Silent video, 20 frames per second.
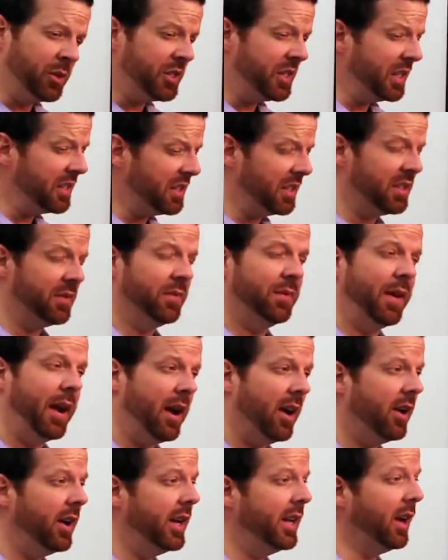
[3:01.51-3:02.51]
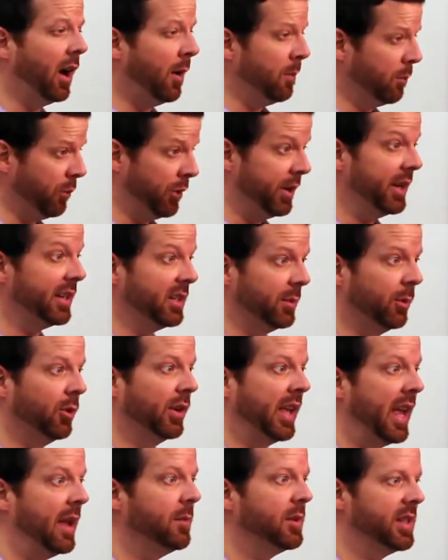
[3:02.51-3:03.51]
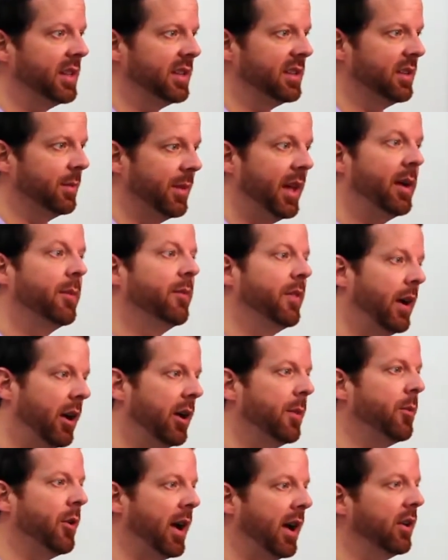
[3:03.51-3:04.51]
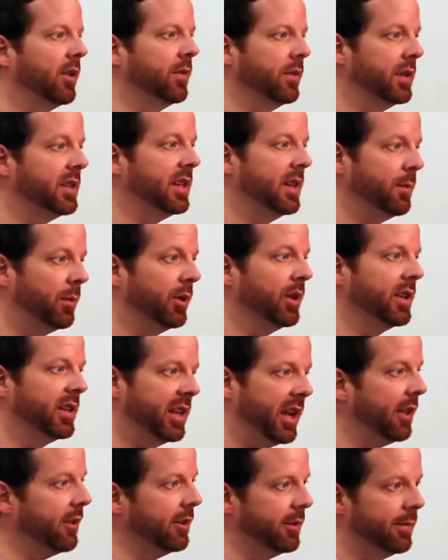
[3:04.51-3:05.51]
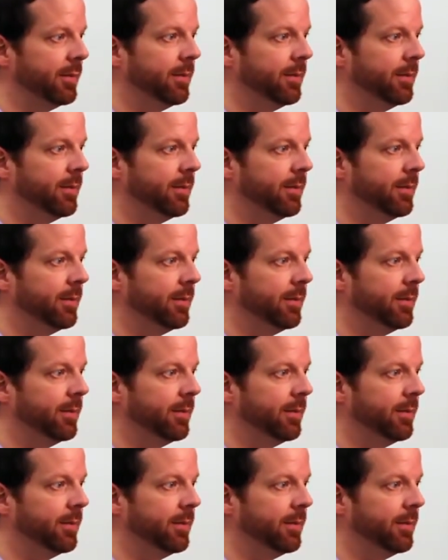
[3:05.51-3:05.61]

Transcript: just this very unpredictable game system that I'm very proud of the team putting together.